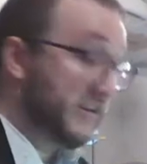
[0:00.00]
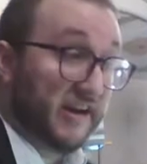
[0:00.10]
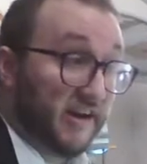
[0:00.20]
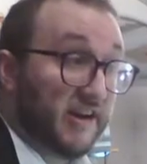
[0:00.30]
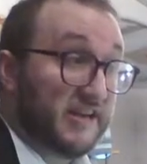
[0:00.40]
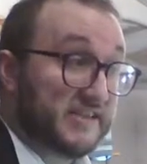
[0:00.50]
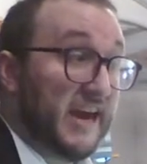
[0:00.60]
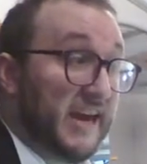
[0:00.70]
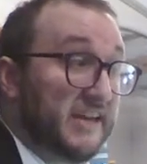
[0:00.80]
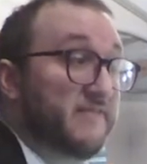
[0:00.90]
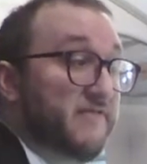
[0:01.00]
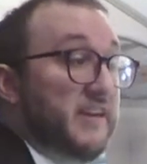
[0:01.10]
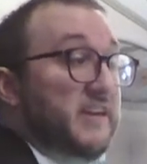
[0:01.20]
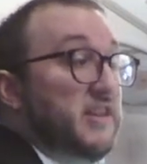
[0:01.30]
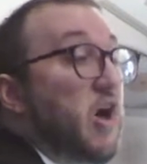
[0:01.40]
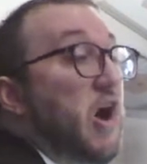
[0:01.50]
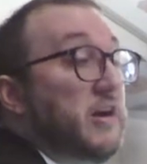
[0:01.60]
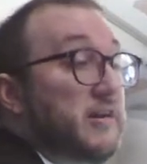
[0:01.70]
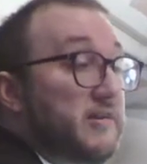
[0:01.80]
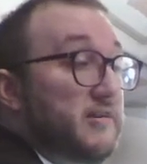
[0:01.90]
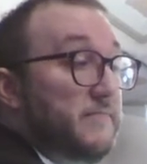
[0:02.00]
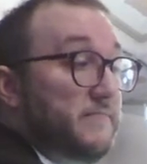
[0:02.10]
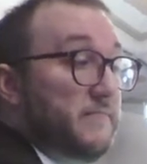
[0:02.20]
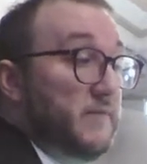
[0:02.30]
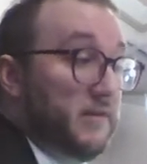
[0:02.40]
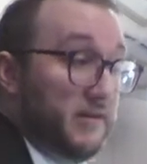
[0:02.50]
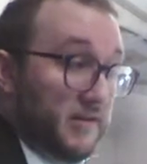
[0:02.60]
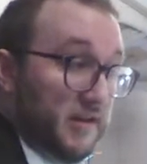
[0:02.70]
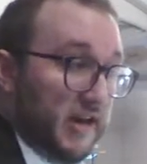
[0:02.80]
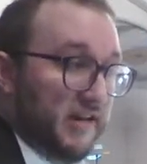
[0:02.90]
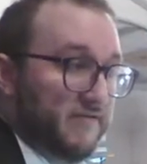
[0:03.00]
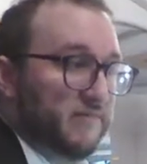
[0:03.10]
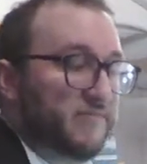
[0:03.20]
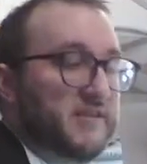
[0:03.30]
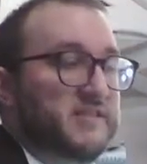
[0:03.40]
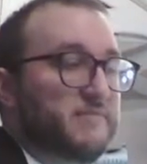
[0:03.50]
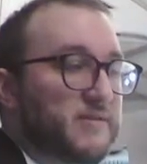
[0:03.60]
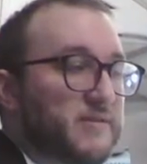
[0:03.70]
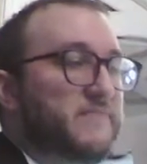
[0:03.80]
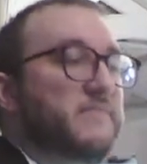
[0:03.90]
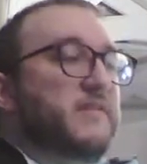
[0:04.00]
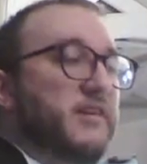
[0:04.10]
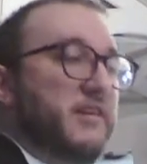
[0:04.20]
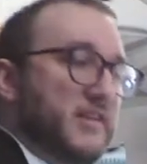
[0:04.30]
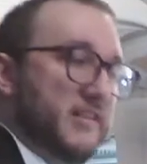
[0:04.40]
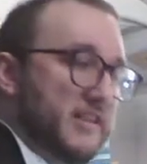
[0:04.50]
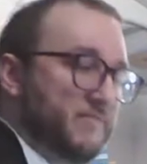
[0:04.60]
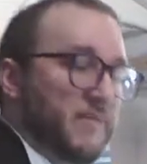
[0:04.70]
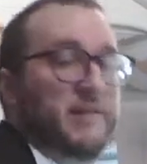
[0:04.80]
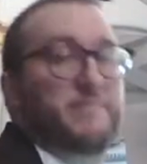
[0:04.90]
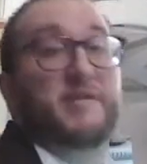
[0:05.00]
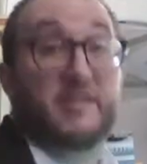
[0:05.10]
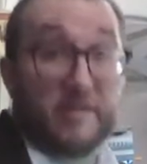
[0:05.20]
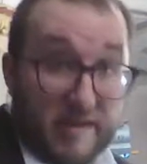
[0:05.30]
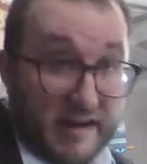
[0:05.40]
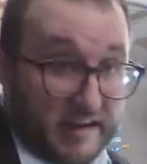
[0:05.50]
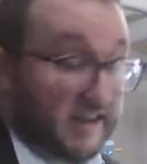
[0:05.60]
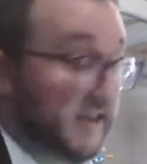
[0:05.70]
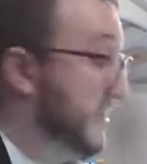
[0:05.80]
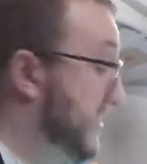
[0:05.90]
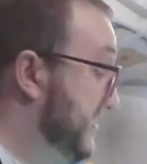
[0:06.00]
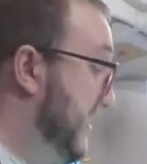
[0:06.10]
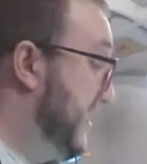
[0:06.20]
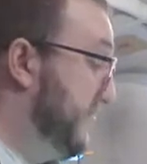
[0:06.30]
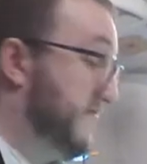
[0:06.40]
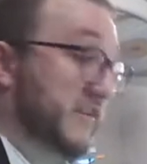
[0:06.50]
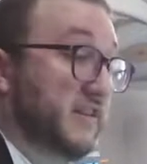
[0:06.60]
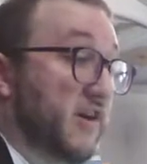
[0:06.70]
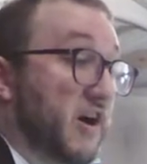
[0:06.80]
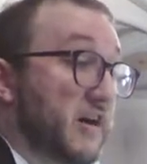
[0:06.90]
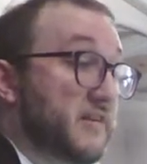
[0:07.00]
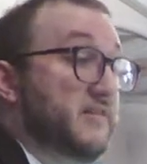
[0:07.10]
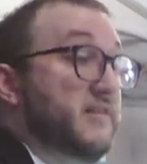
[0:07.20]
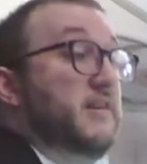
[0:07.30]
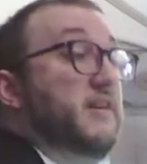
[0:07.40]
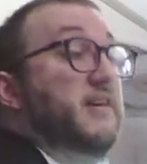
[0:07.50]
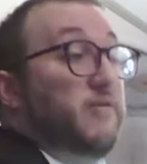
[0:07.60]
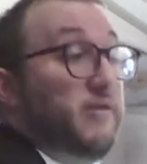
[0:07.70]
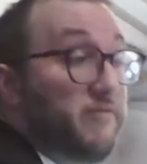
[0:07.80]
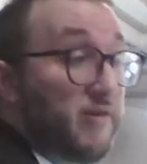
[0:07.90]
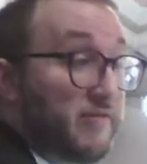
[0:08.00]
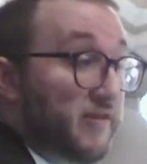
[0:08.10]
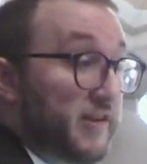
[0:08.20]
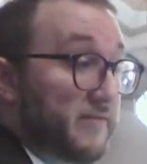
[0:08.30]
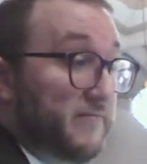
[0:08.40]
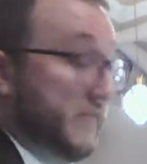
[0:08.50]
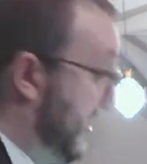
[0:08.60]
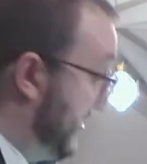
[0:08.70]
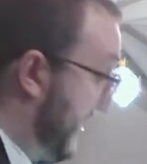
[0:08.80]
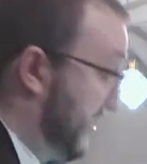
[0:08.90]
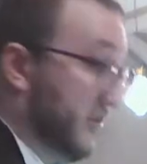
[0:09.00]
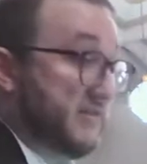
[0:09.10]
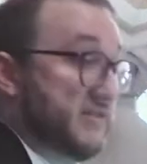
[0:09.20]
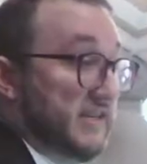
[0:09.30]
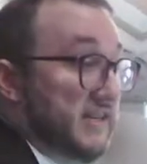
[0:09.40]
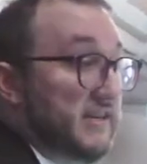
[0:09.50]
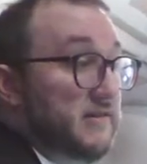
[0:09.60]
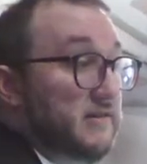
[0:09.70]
here, is 8 feet long. 8-foot principal, this pipe theoretically is 8 feet long. With a 4-foot on that low C,